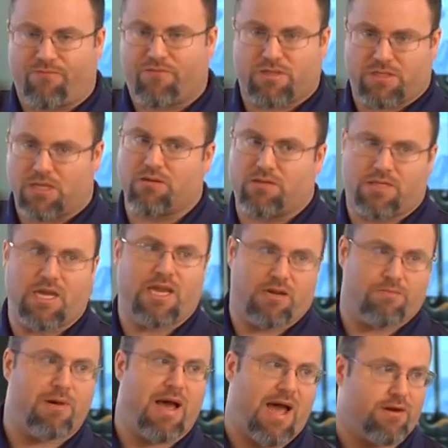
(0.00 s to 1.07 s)

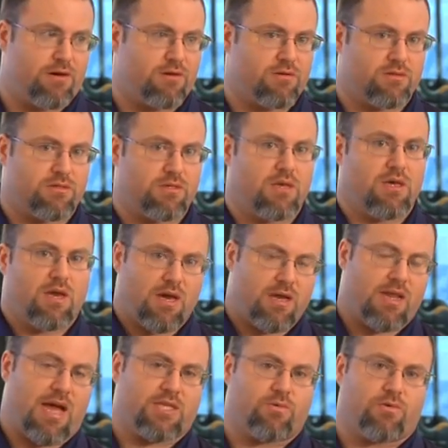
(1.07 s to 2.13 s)
facilitated patterns. And
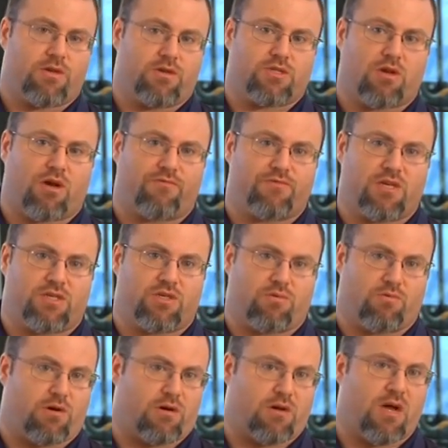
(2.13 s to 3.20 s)
that's where your soft tissue work